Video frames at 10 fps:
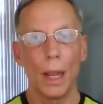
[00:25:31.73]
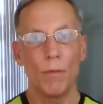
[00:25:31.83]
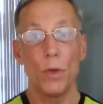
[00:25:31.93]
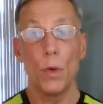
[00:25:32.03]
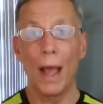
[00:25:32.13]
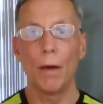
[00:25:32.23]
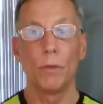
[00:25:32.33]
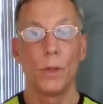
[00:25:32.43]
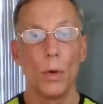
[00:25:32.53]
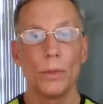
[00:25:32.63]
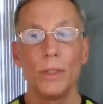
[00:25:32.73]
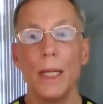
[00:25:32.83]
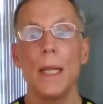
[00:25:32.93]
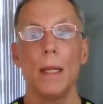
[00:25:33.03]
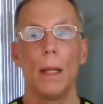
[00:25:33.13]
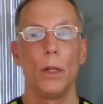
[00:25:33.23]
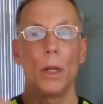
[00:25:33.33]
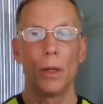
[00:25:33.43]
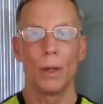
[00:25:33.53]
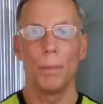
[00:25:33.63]
if you have low T.
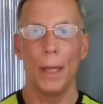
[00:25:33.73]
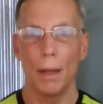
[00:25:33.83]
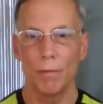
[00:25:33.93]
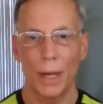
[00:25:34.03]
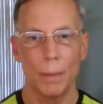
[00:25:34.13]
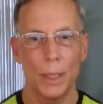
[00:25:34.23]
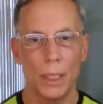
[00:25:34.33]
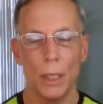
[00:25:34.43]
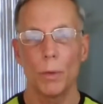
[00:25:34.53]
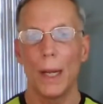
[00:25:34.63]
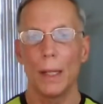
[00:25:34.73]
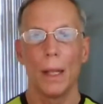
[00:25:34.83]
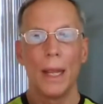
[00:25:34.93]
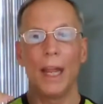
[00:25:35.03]
It could be a vitamin D three.